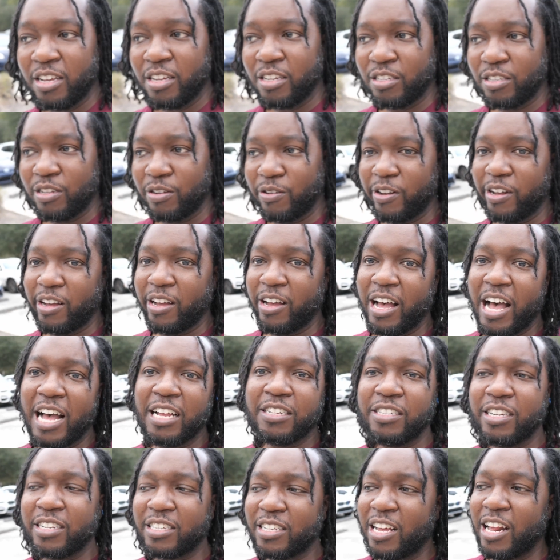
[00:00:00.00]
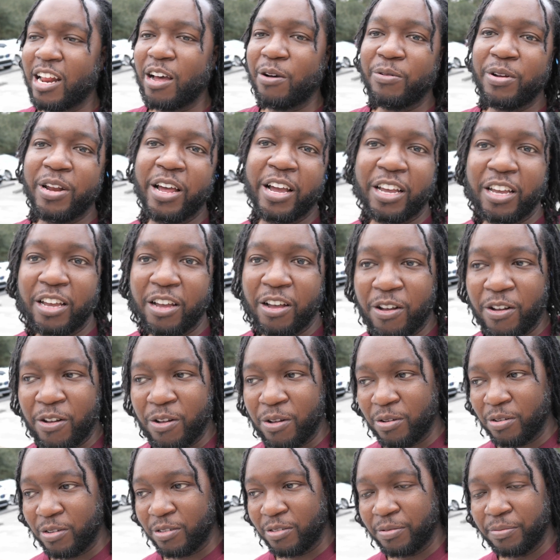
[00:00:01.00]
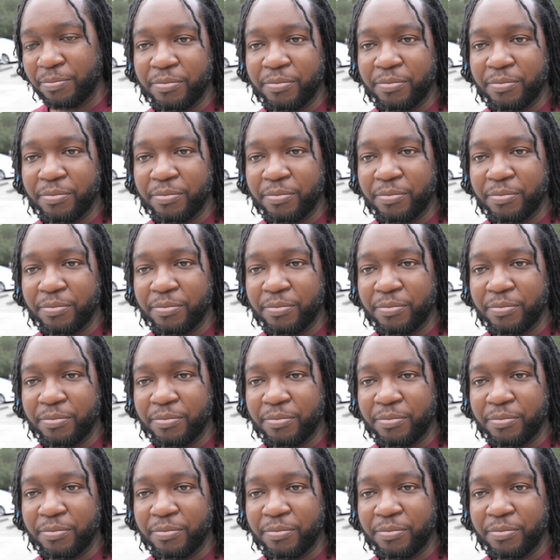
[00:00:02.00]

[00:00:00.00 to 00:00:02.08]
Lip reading: So I'll check that out when I get home.